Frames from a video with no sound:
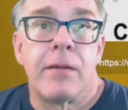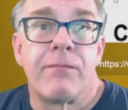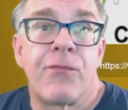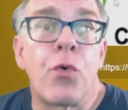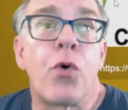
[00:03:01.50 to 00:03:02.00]

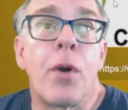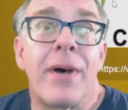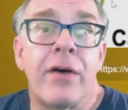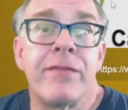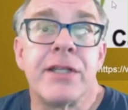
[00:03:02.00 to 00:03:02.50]
form
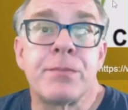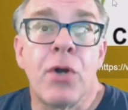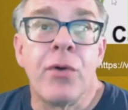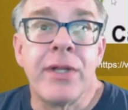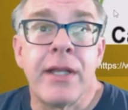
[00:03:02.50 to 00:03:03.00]
of this
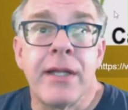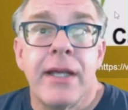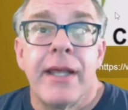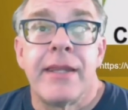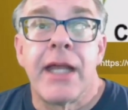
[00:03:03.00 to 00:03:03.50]
protein,
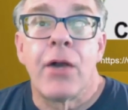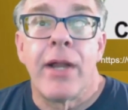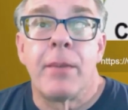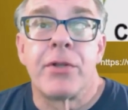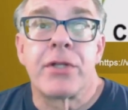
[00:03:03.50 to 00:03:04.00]
they're
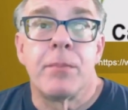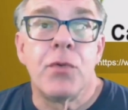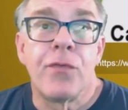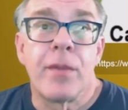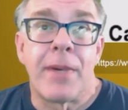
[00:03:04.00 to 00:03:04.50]
able to
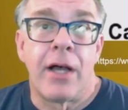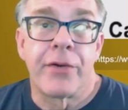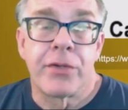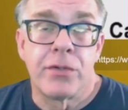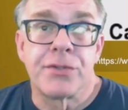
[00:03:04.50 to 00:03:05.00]
move the
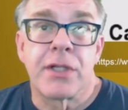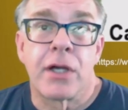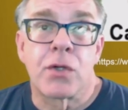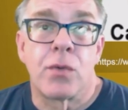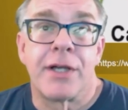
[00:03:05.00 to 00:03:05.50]
molecules
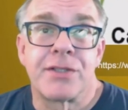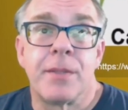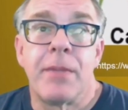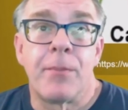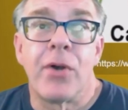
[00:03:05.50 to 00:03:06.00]
across the
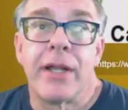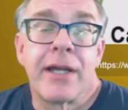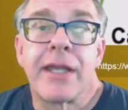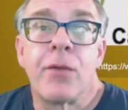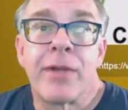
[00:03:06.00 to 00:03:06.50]
membrane,
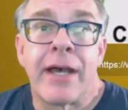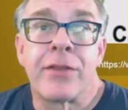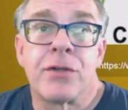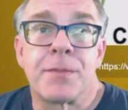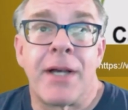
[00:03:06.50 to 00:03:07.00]
again, without
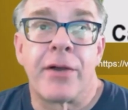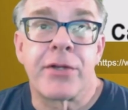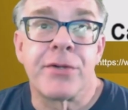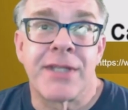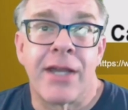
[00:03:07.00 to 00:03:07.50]
those
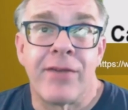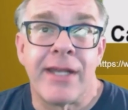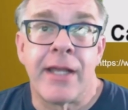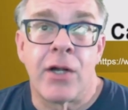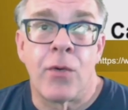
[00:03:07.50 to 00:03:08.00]
molecules having
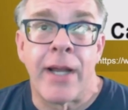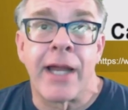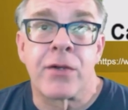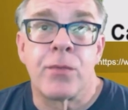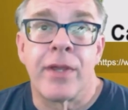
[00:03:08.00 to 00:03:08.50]
to
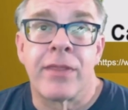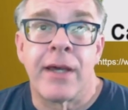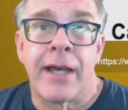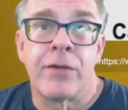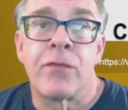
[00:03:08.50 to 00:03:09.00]
interact with the
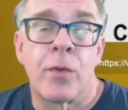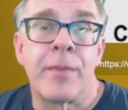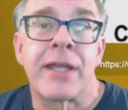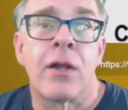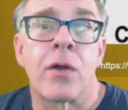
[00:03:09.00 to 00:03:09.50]

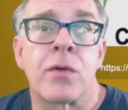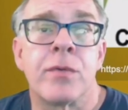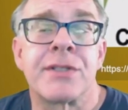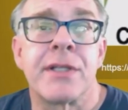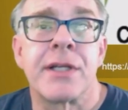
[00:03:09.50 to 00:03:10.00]
hydrophobic
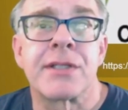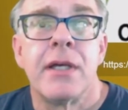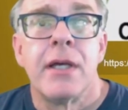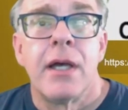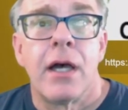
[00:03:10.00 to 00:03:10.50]
characteristics
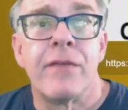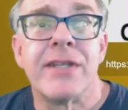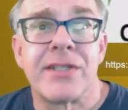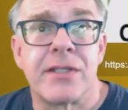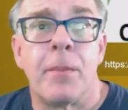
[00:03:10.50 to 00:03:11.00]
of
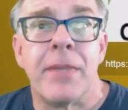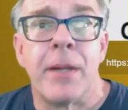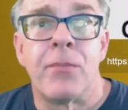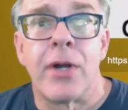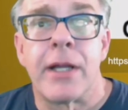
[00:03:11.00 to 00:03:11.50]
the cell
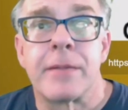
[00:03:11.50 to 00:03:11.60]
membrane.